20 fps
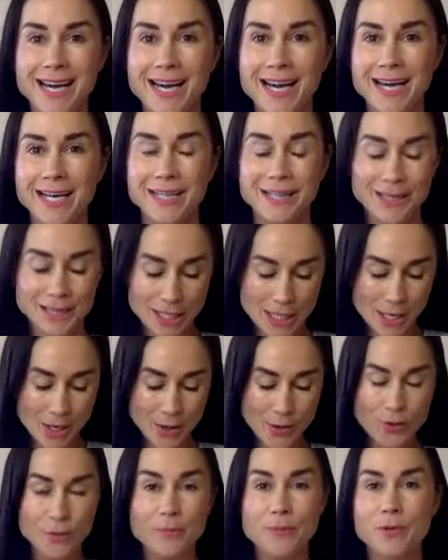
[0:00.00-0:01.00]

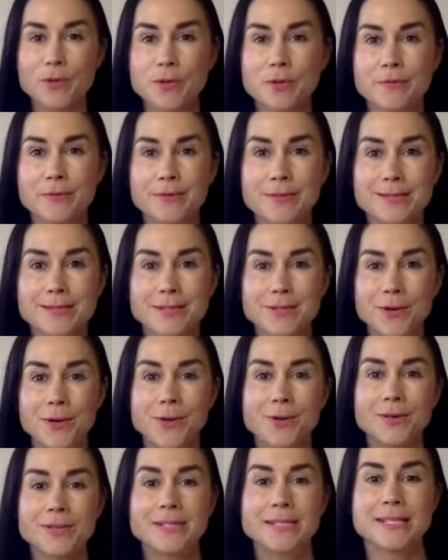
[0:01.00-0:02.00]
Hello, beautiful
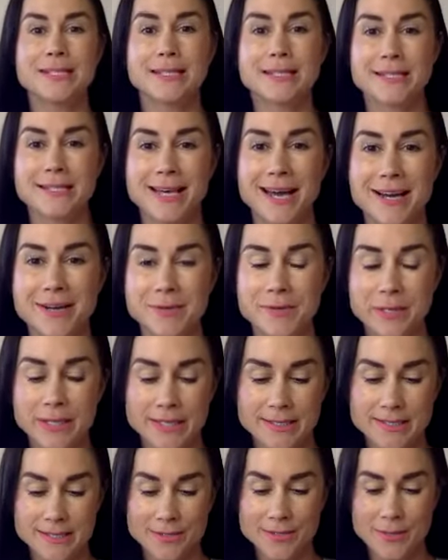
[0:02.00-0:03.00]
souls. This is Katerina
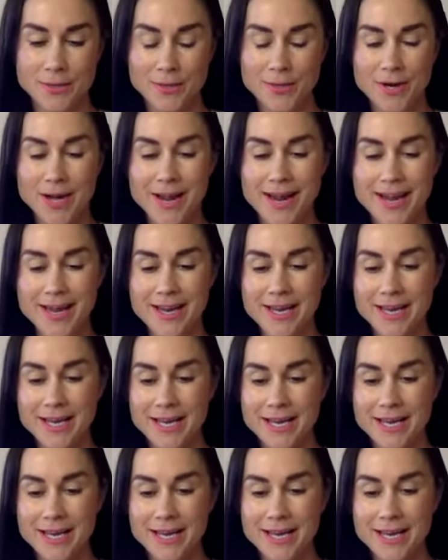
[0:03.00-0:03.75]
Satori,